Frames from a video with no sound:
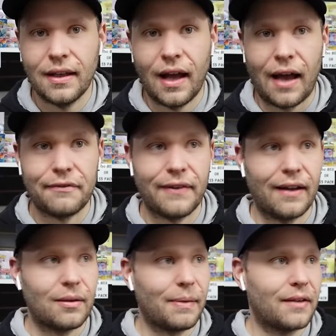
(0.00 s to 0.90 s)
I
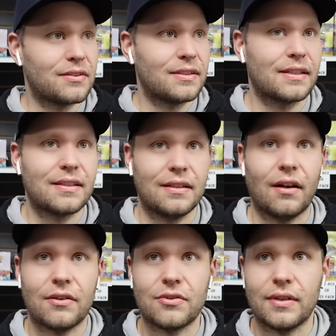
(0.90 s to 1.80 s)
found about
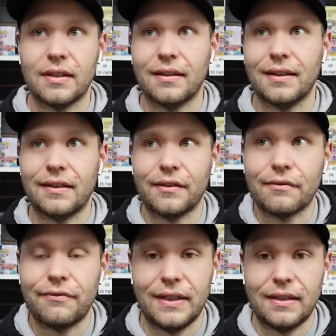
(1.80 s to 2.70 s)
1,600 linear
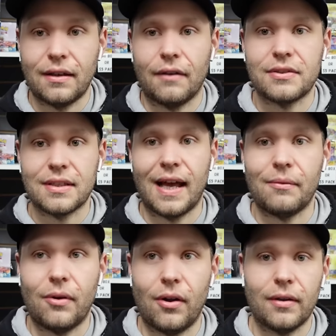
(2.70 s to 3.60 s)
feet of
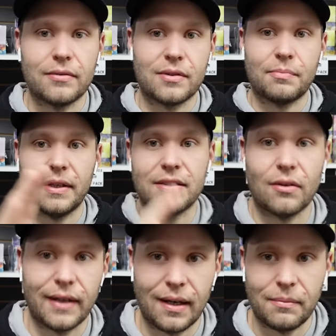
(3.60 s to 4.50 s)
slat wall. There was this place
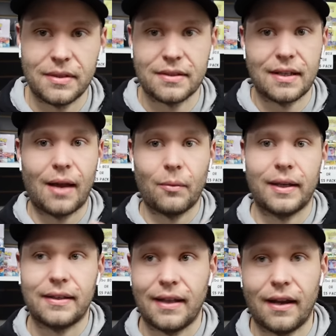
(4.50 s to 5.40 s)
going out of business. I
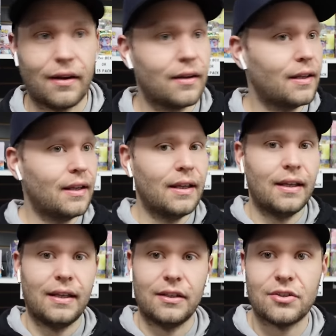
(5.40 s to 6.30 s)
went in there.
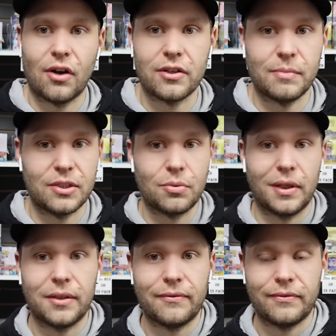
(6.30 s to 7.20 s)
He charged me
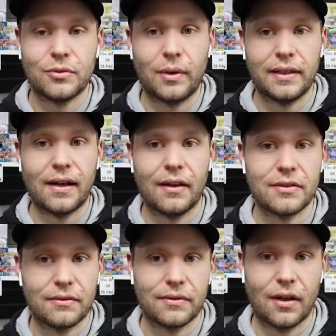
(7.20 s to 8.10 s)

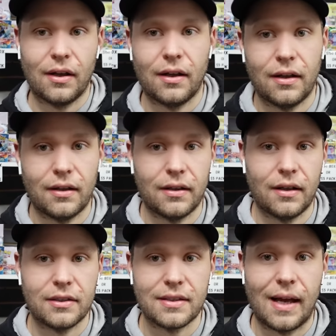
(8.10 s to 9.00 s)
$20 of
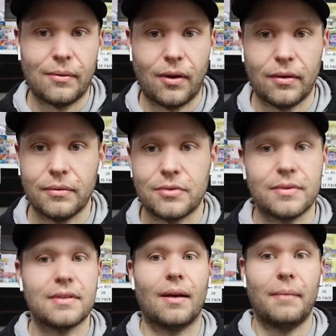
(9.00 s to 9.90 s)
a slat wall, which
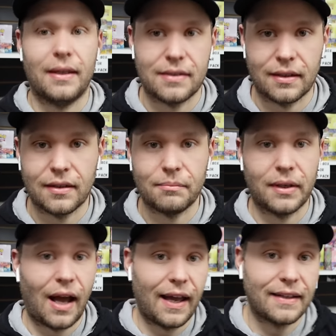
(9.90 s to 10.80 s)
was amazing.
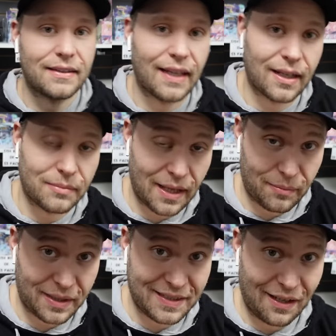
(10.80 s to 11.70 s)
But I had to take them
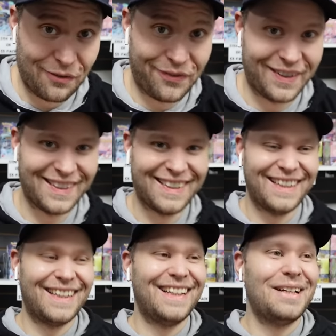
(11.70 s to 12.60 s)
down myself.
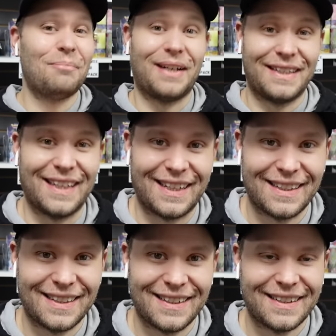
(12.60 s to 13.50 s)
But I did it.
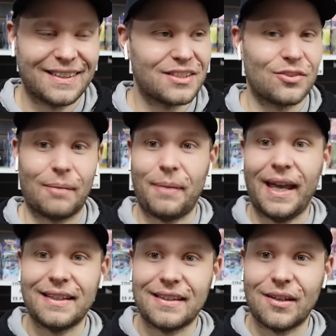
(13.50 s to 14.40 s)
So I
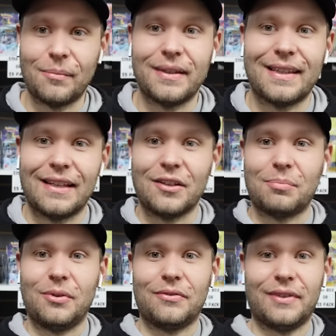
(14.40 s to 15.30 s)
painted them. They look
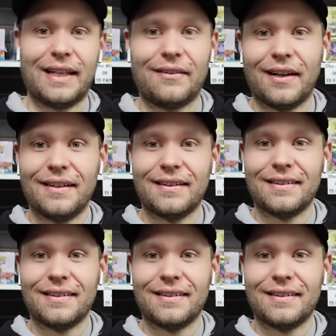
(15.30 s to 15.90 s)
beautiful now, right?